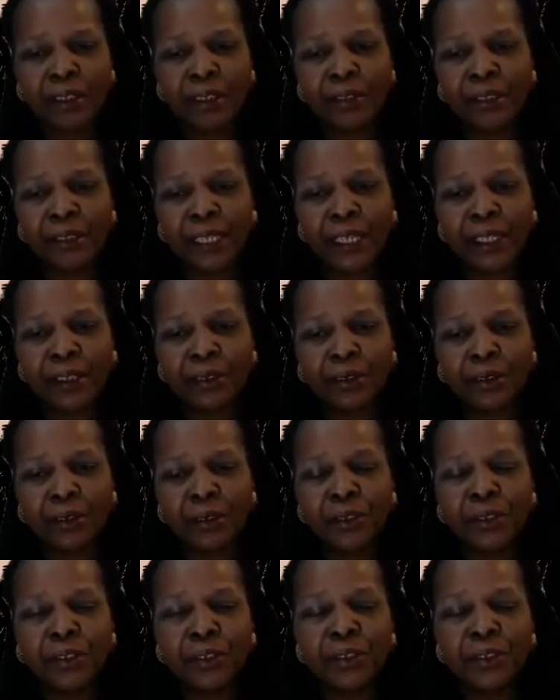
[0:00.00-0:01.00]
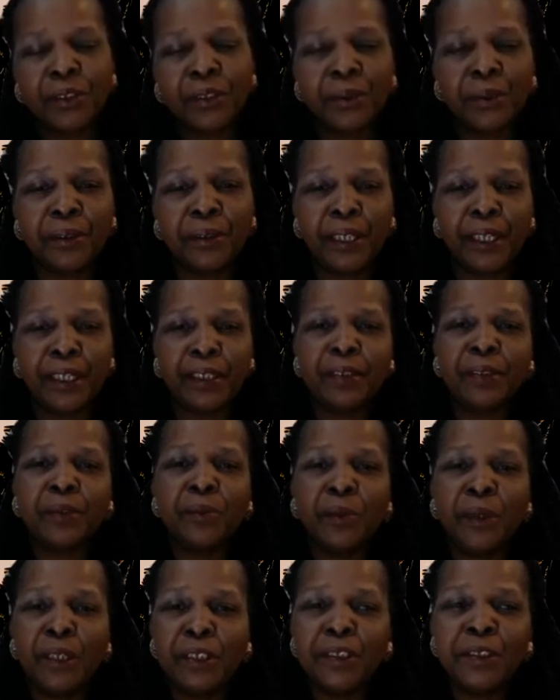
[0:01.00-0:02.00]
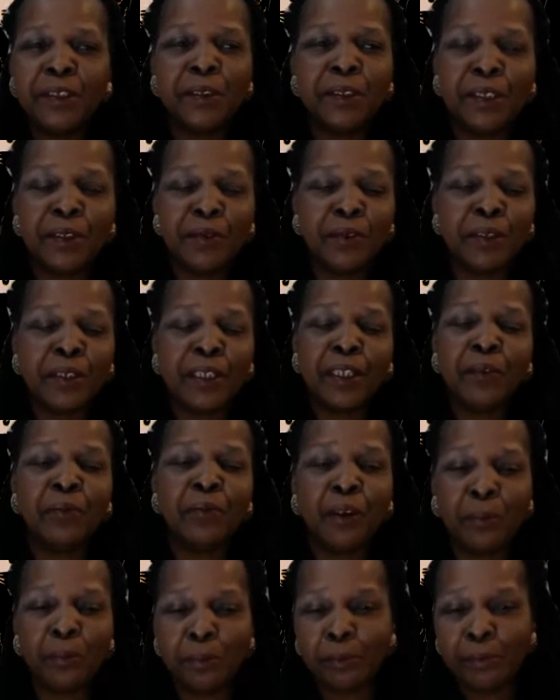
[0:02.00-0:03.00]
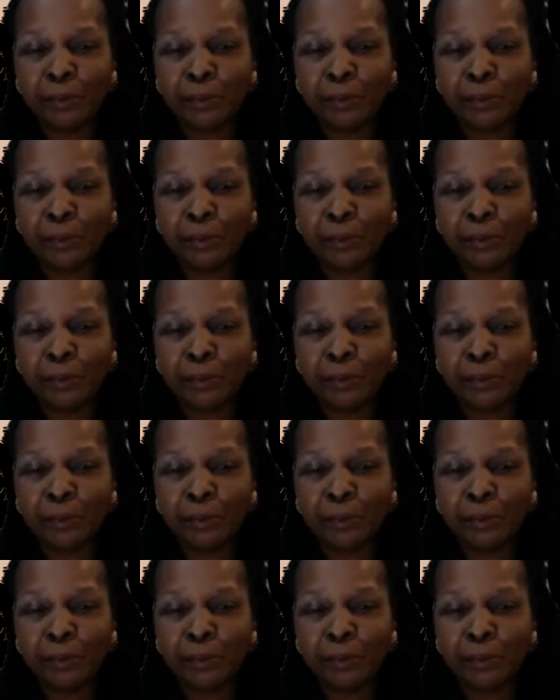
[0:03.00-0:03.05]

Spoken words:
that goes to show that one should never give up,